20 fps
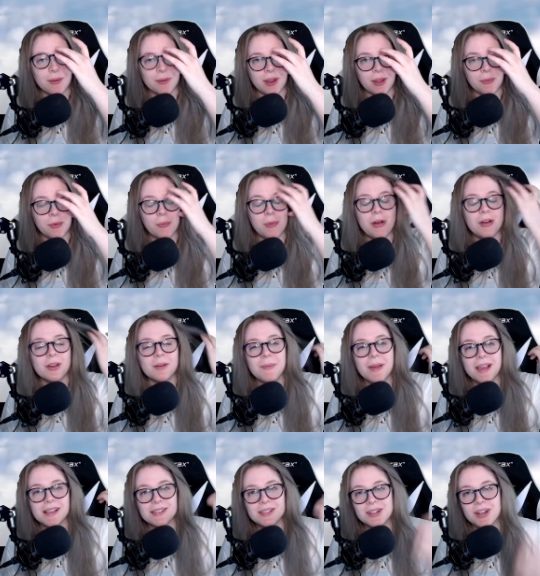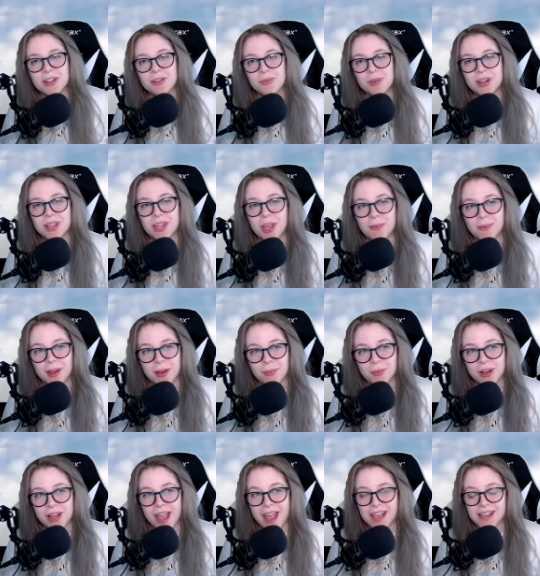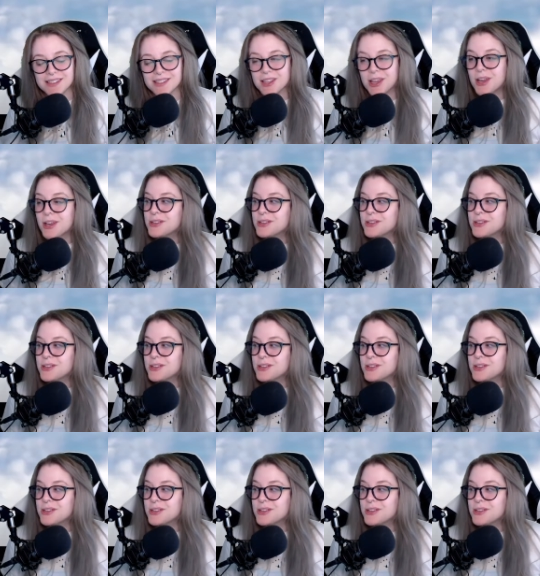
Dame, and welcome back to another one of Game Dame Reacts.